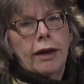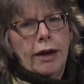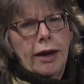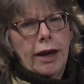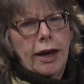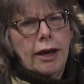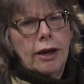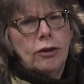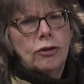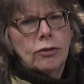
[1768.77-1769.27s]

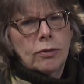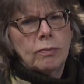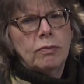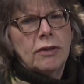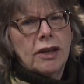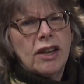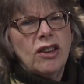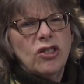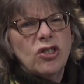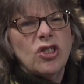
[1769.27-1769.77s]
age
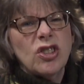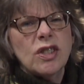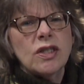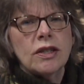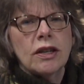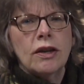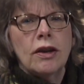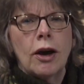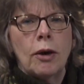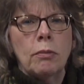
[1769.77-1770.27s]
is just
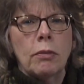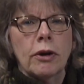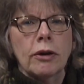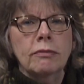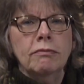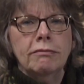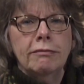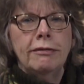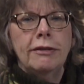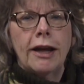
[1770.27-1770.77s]
a number,
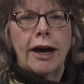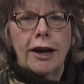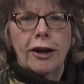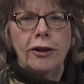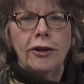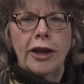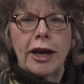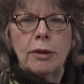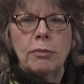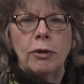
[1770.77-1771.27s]
not a
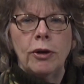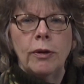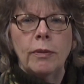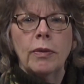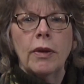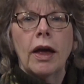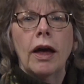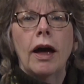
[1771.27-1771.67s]
label.